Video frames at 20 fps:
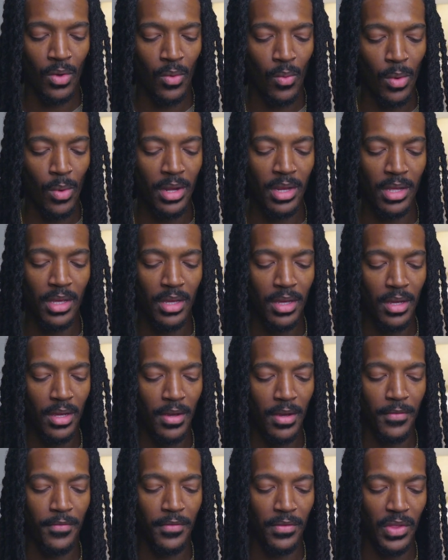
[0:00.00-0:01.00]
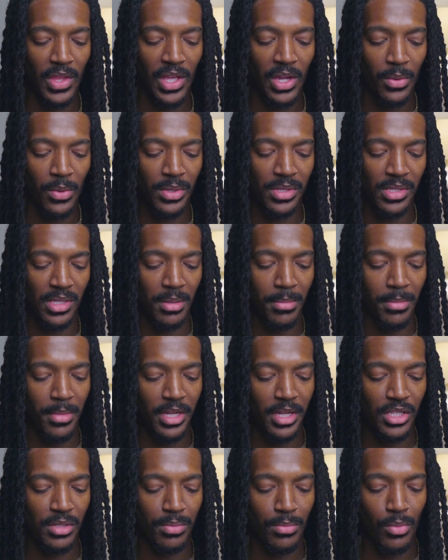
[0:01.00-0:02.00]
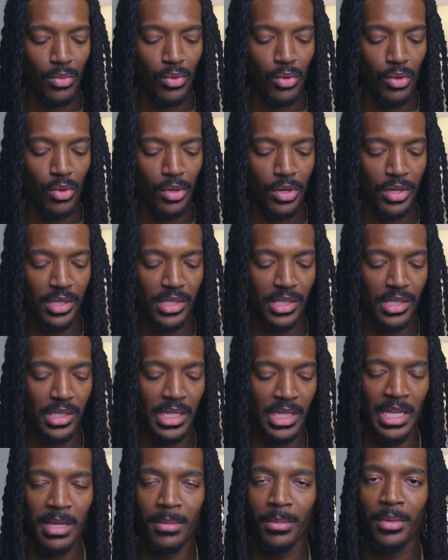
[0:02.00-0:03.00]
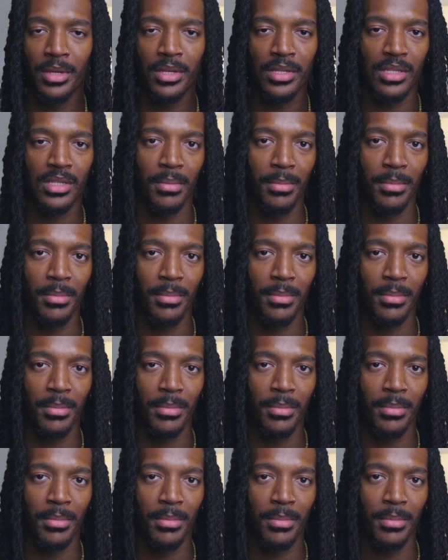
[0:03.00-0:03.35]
what if there was a much more seamless,